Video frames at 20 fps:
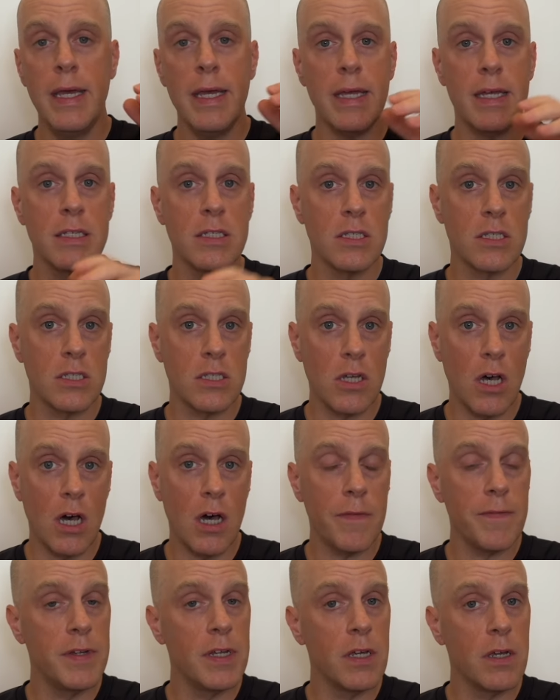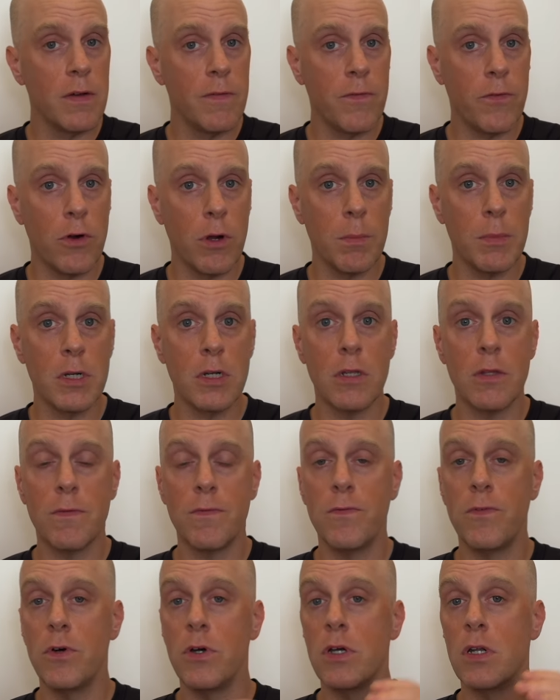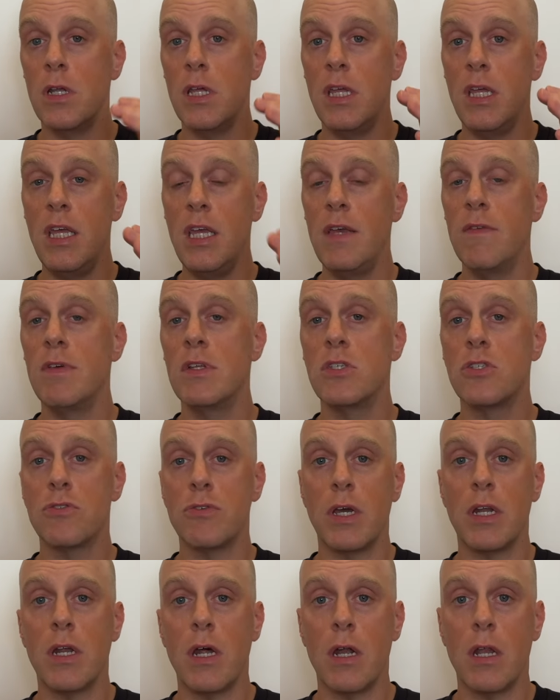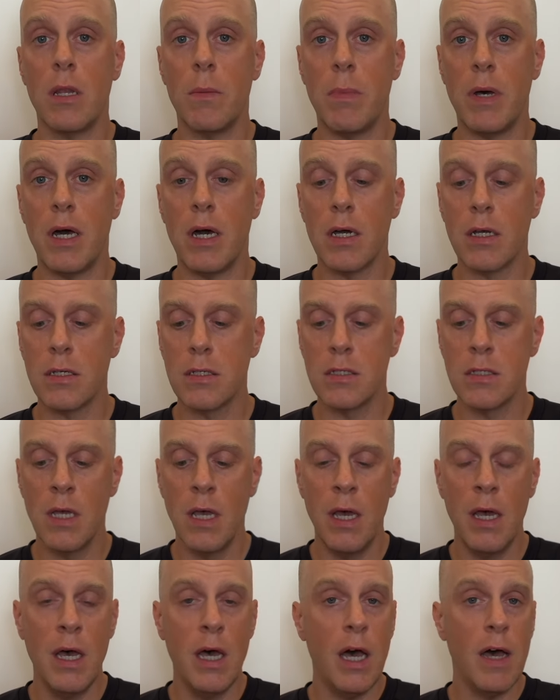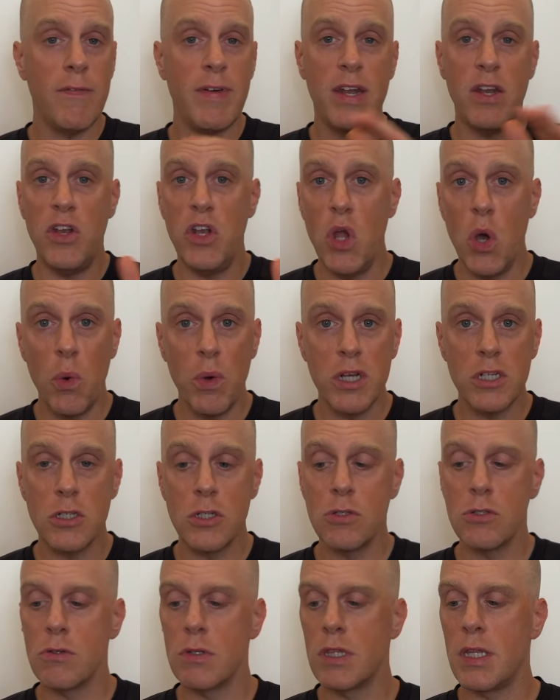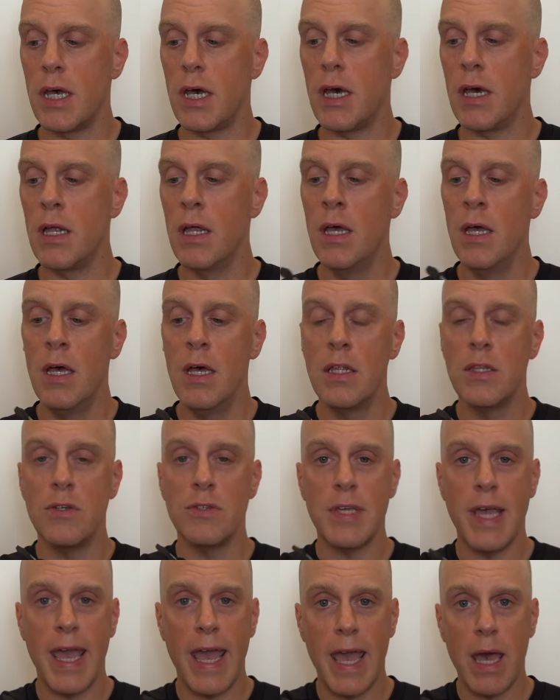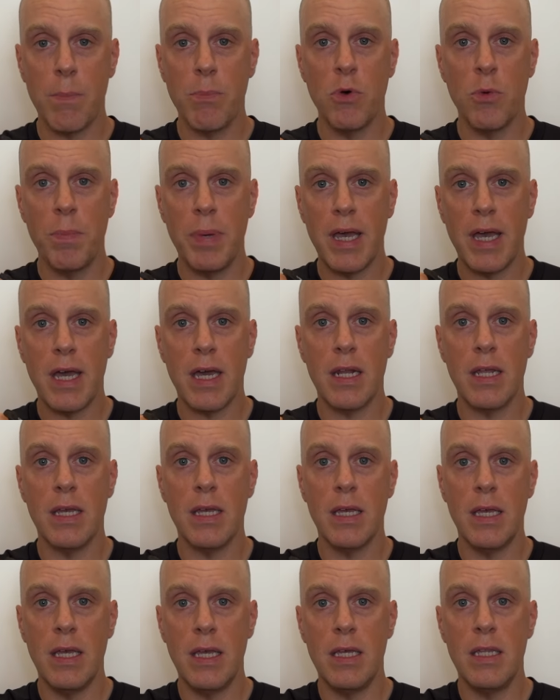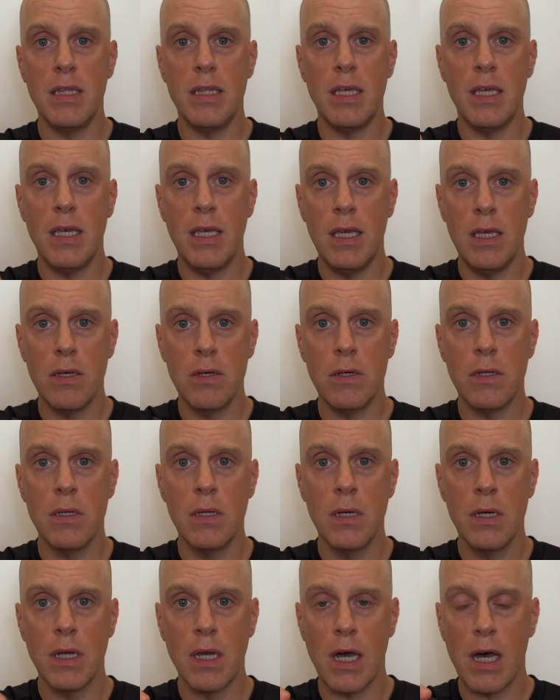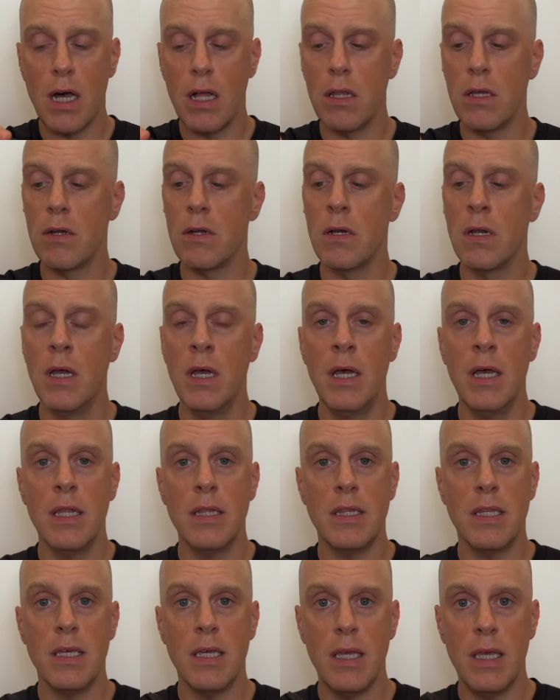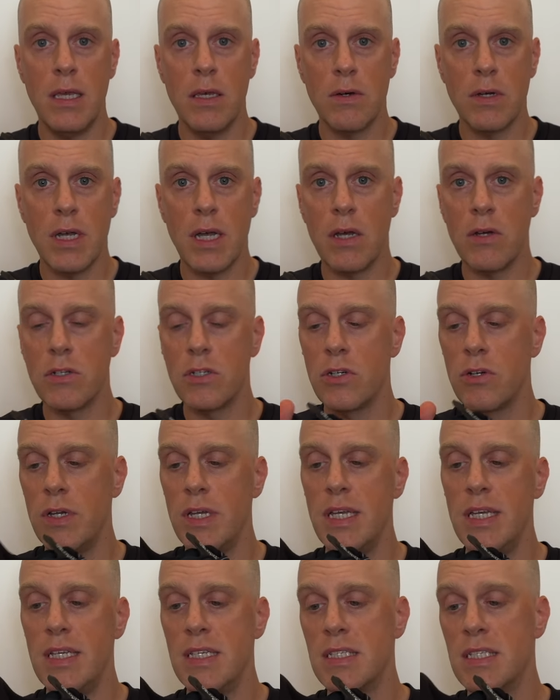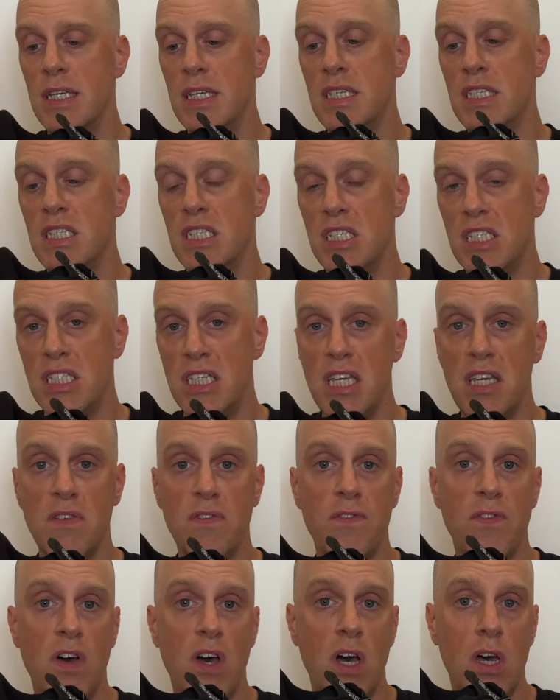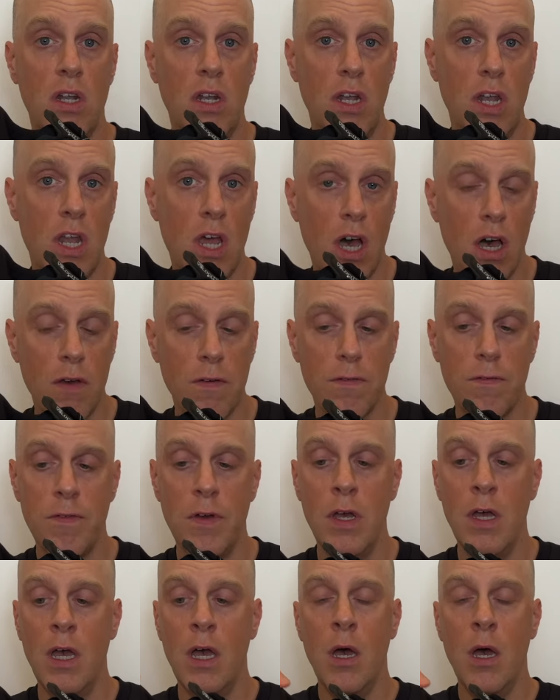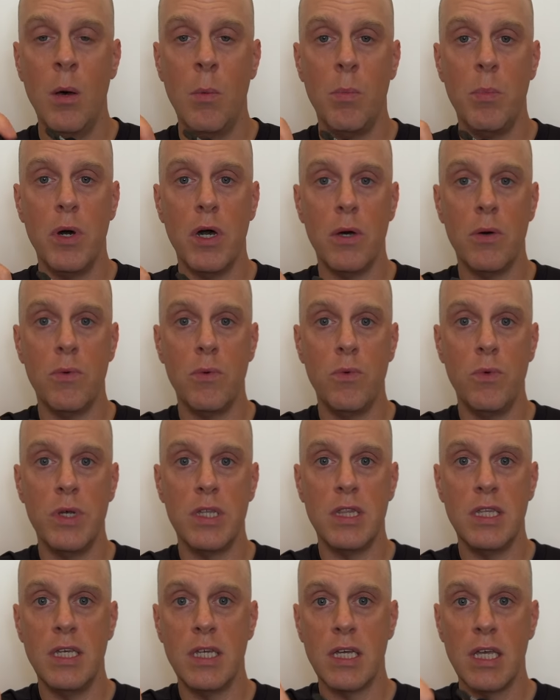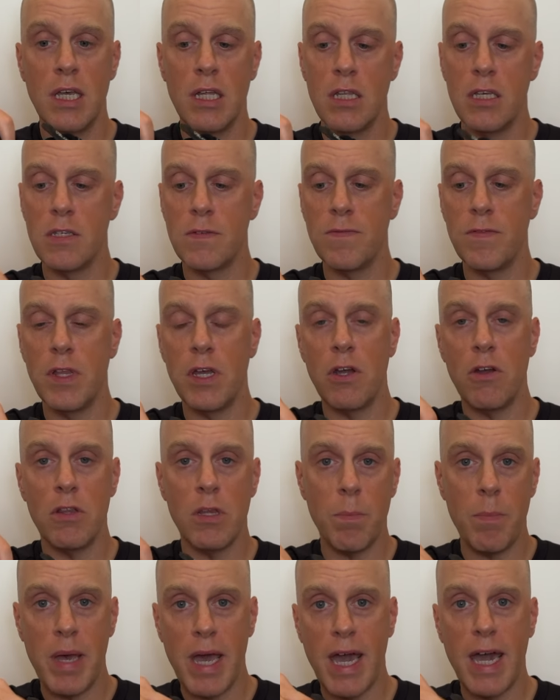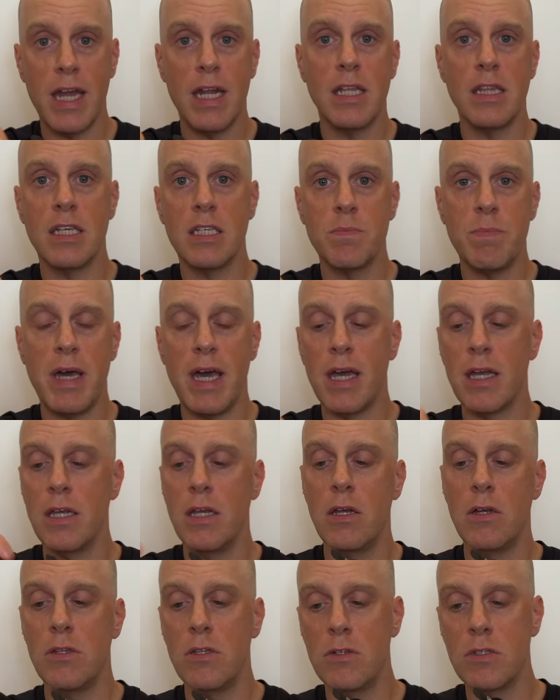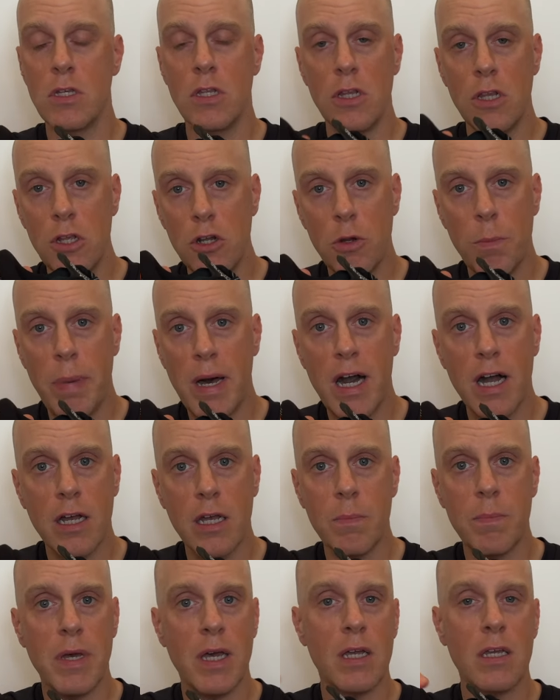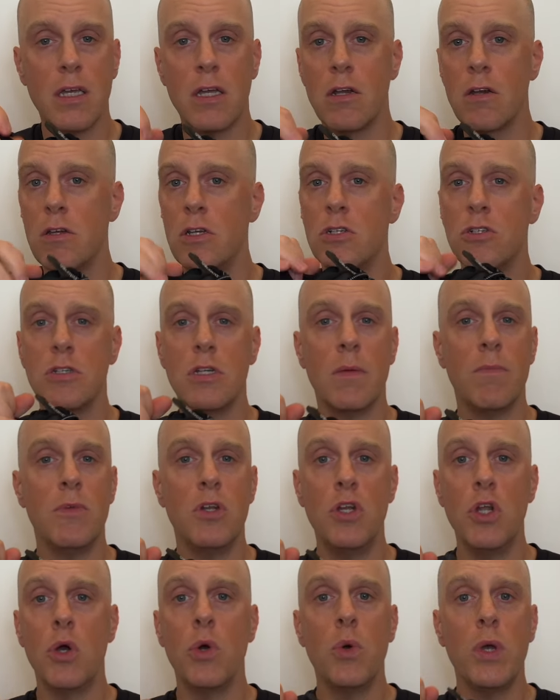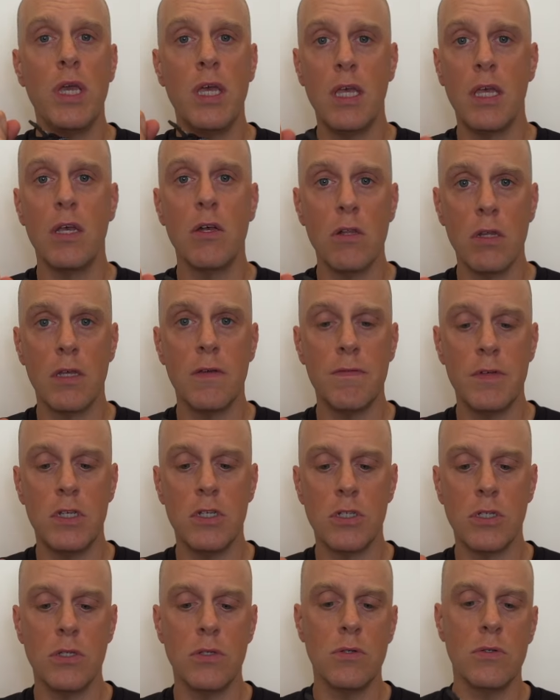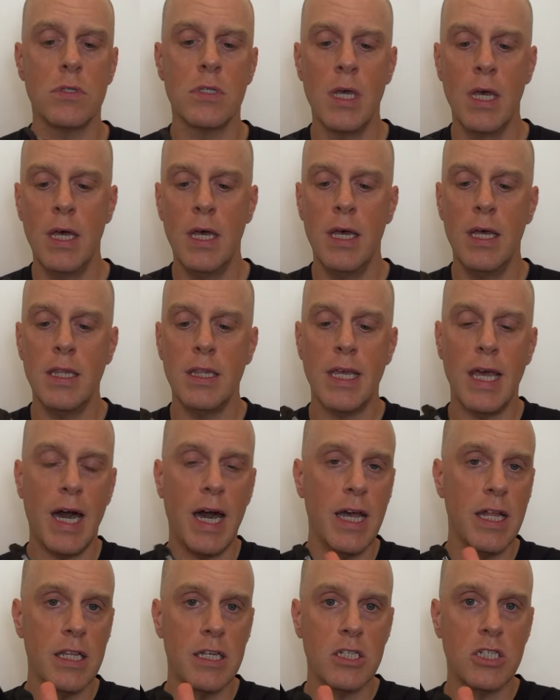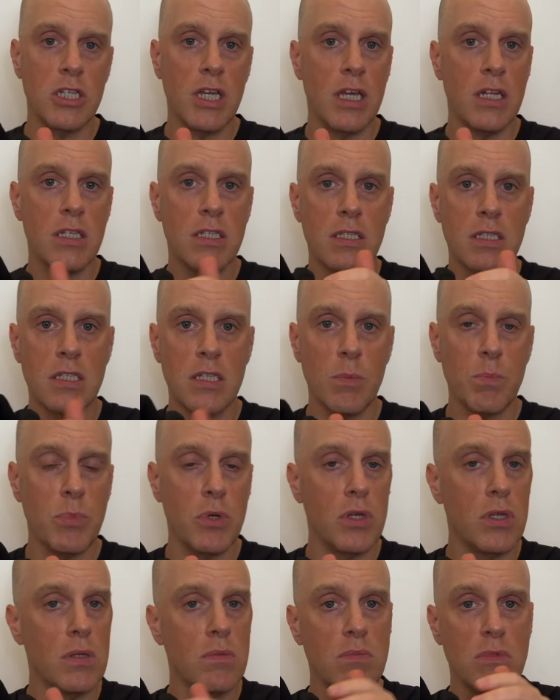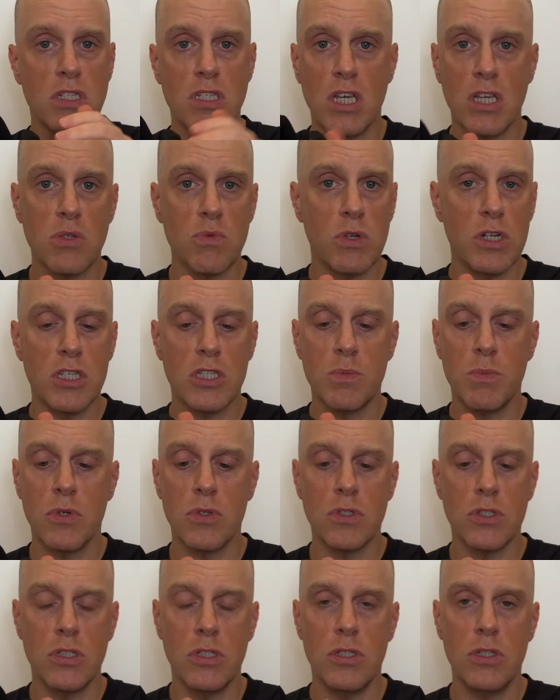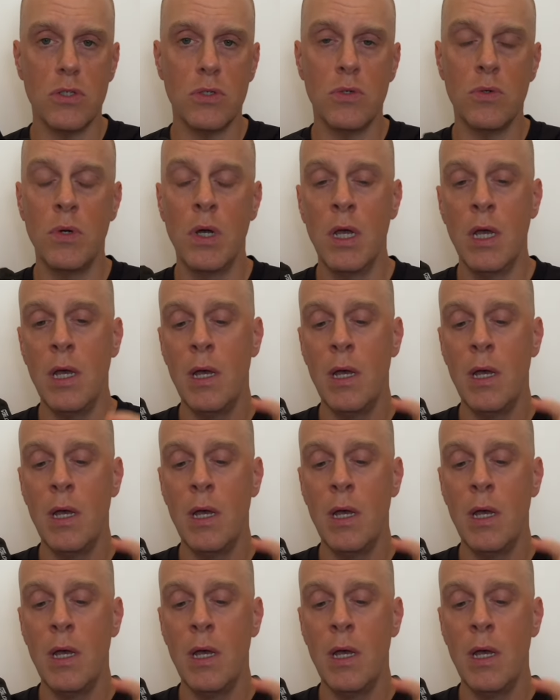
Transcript: It's soft and conforming to the foot, even straight out of the box. I've had no issues with that. There's ample padding in the heel collar. The heel counter is stiff enough, but with the Achilles flare and the padding that's back here, there's a little pocket back here. You should have no heel lift issues. The eyelet chain is simple, does what it's supposed to do.